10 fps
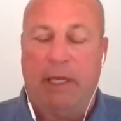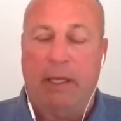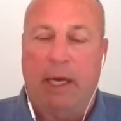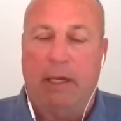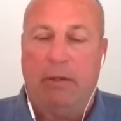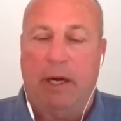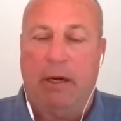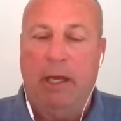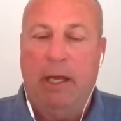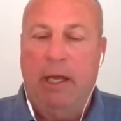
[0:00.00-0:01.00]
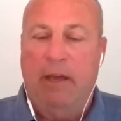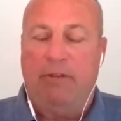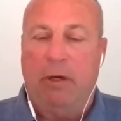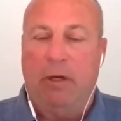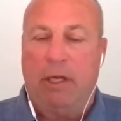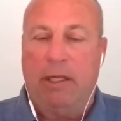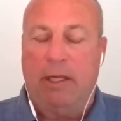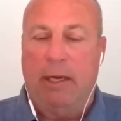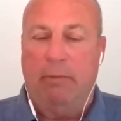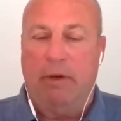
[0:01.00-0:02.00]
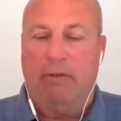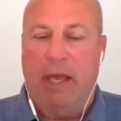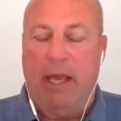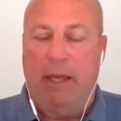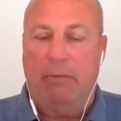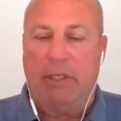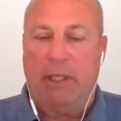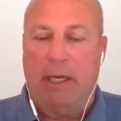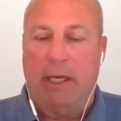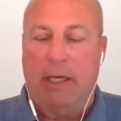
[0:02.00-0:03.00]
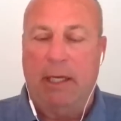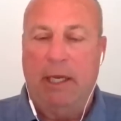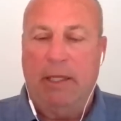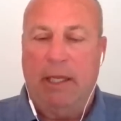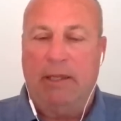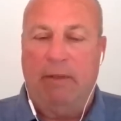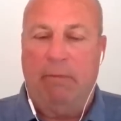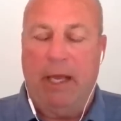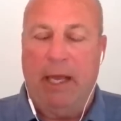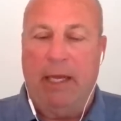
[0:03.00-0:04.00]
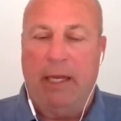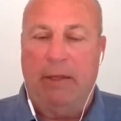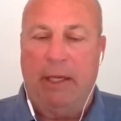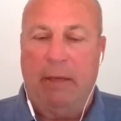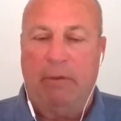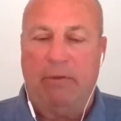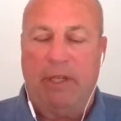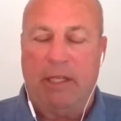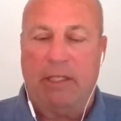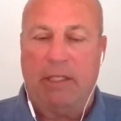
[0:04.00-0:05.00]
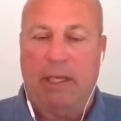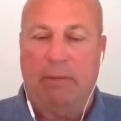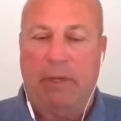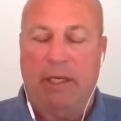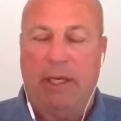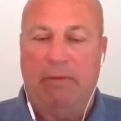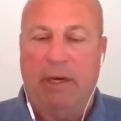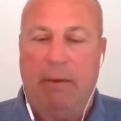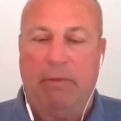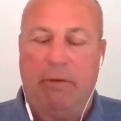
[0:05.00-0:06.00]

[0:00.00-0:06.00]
I don't care if you look at the number of games that they played and the number of chances that have been given up